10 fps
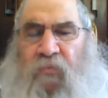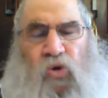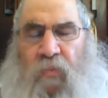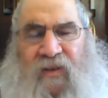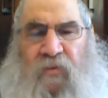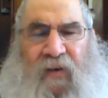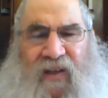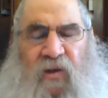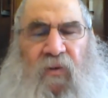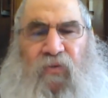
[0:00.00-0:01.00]
Trumas
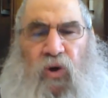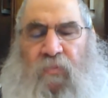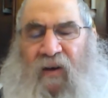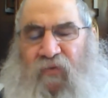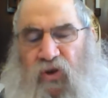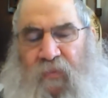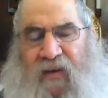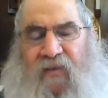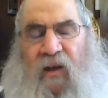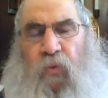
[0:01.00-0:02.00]
Maisa before you mafresh
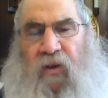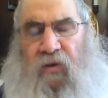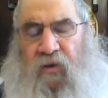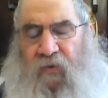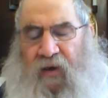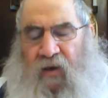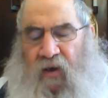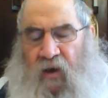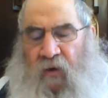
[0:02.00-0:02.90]
Maisa. That we learned already.